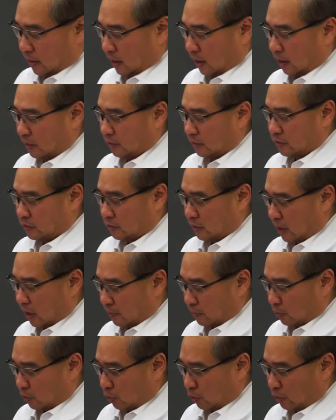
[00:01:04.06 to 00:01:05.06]
on the
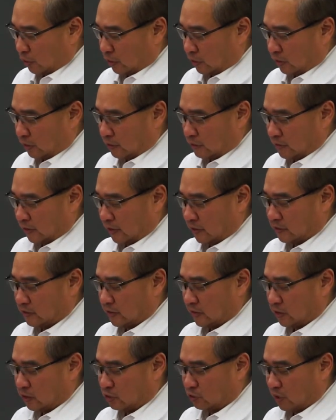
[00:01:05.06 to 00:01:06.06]
top corner there
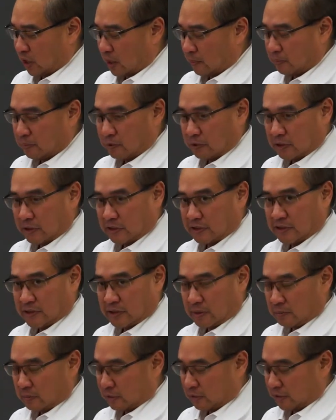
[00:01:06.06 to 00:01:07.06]
is a drop looking
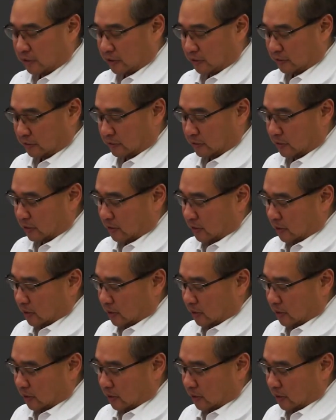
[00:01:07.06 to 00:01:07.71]
symbol here.